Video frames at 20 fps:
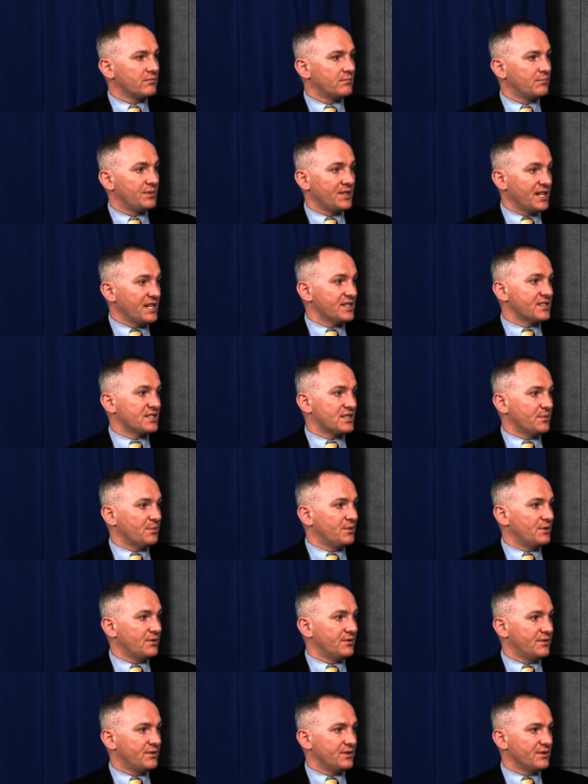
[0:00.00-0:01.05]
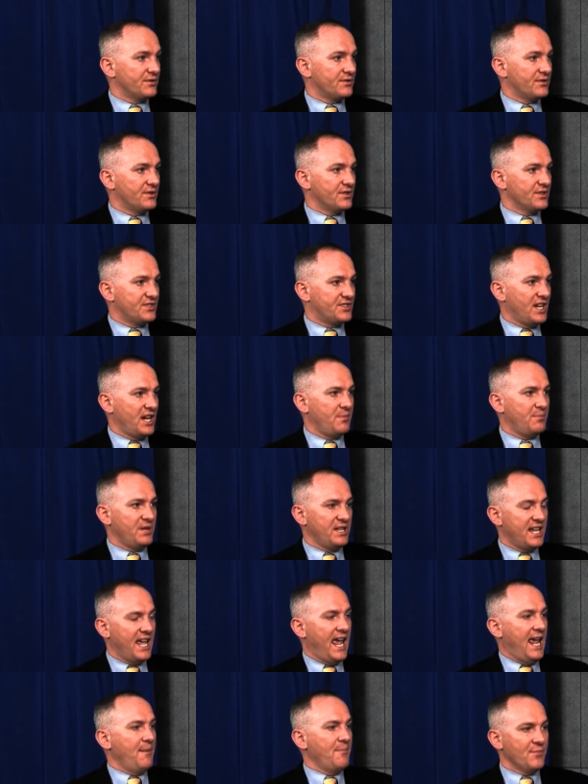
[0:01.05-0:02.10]
Plain and simple. The state
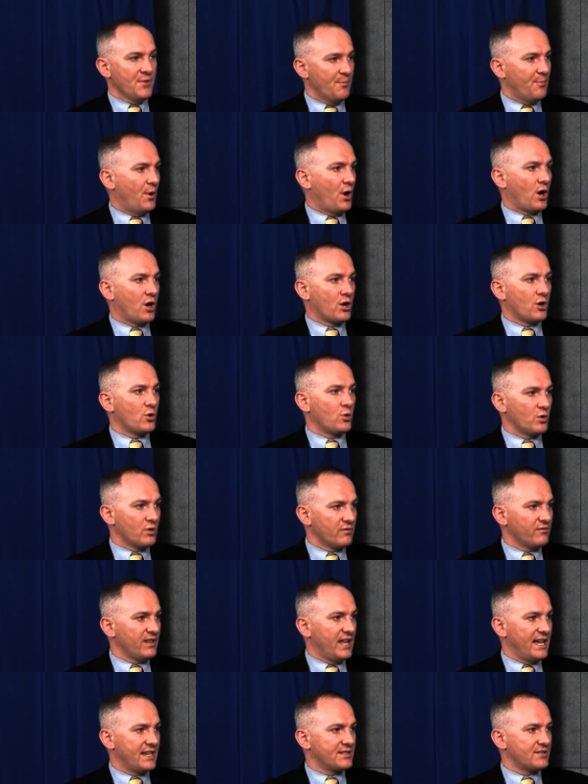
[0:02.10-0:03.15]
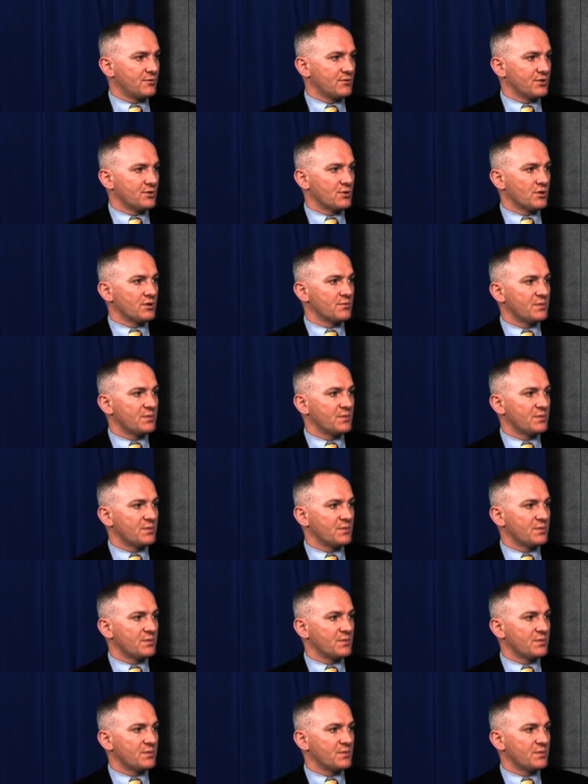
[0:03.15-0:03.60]
became the borrower of last resort